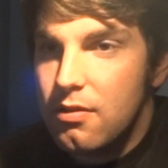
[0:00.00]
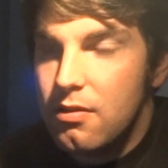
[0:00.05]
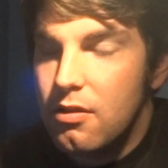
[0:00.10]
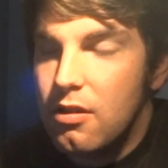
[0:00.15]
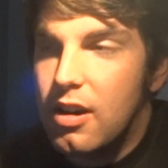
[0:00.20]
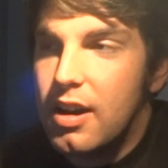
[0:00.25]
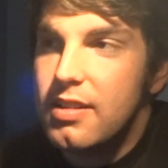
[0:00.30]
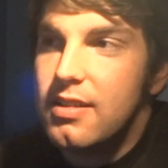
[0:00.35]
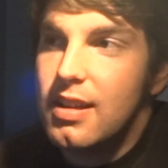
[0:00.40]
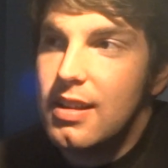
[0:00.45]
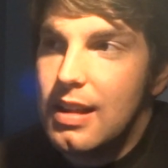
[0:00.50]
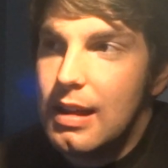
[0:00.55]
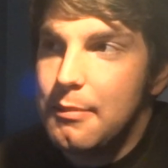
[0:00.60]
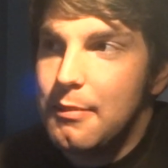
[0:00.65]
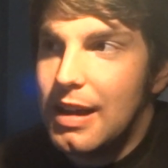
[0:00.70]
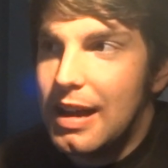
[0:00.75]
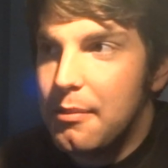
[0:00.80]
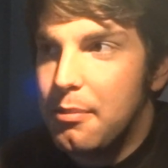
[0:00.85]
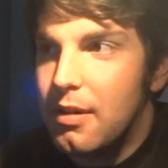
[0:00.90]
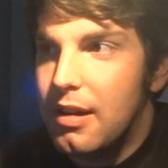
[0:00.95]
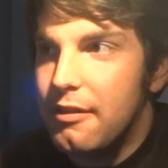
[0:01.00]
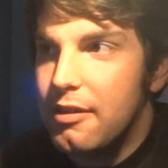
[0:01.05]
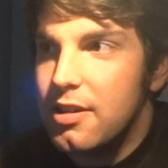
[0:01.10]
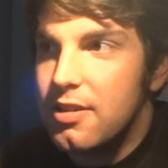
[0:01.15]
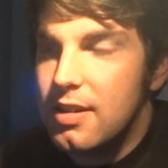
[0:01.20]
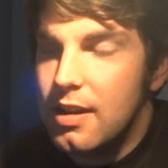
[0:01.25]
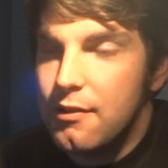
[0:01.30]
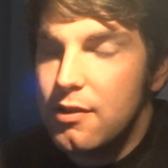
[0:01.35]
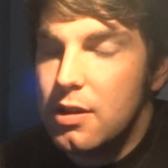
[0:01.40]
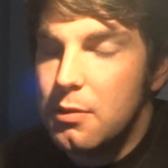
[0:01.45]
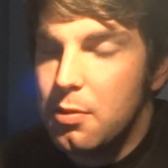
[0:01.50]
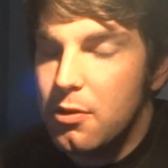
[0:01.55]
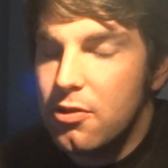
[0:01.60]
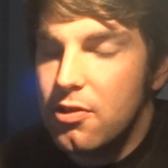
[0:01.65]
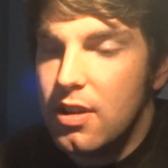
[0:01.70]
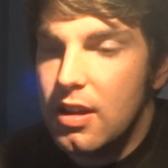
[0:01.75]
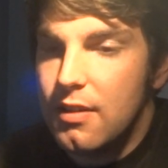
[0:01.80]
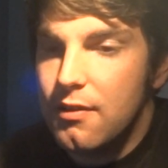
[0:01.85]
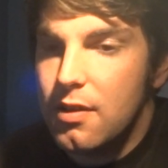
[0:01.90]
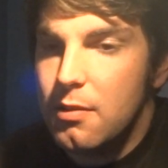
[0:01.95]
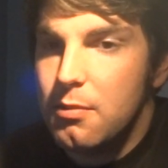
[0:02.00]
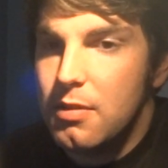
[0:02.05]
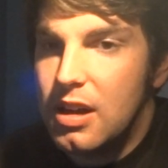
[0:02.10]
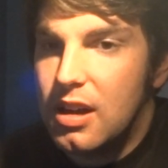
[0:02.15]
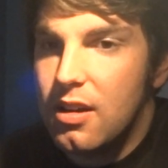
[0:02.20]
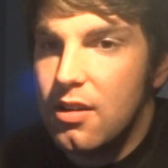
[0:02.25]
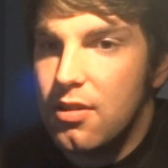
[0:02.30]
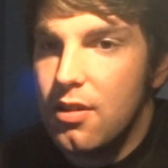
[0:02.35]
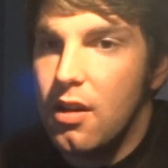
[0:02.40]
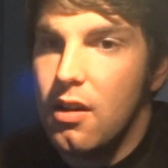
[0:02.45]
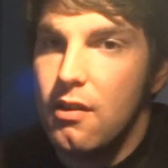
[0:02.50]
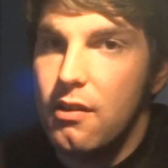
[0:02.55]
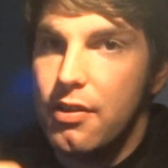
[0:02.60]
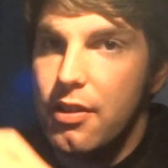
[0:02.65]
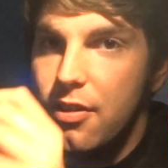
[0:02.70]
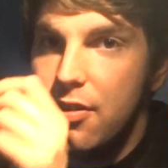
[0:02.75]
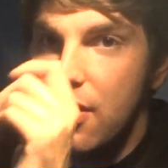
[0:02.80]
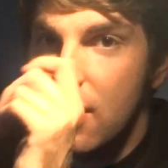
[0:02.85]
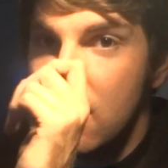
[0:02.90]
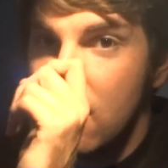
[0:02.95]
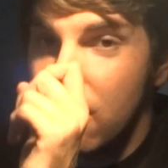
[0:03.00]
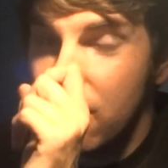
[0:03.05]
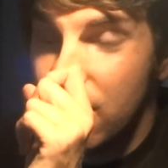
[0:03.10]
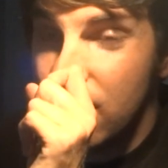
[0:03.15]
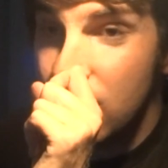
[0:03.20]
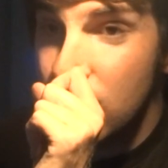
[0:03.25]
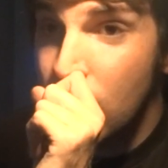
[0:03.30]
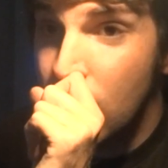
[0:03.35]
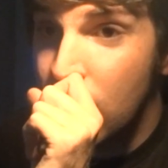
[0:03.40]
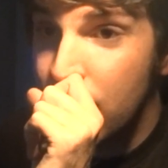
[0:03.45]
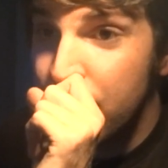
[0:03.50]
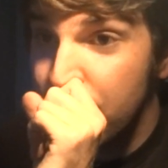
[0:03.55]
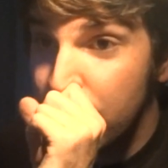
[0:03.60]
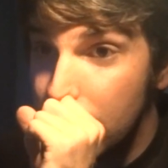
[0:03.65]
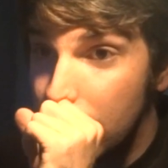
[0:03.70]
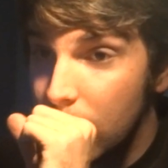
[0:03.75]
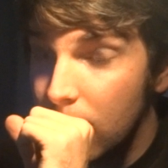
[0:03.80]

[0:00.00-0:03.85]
Well, I take that back, probably 70% of it, because all of the signals in Norfolk